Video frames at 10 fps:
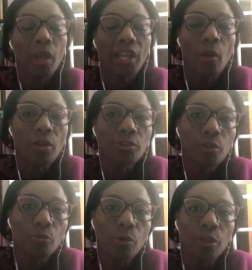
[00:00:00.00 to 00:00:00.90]
What I
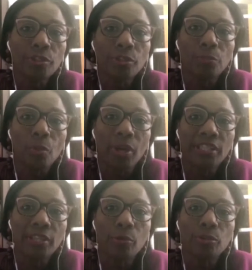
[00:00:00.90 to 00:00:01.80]
also want to
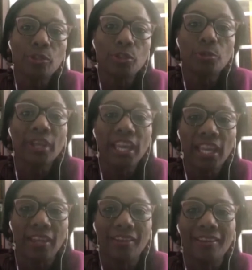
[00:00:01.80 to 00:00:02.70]
point out to you
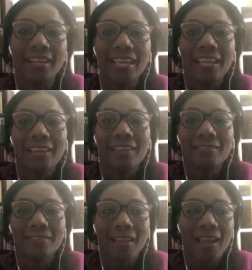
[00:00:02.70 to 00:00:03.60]
here
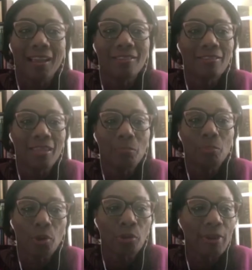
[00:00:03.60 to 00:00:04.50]
is that the
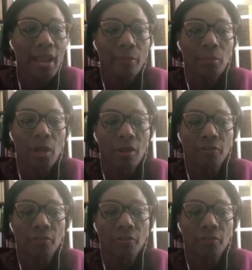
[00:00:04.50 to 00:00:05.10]
program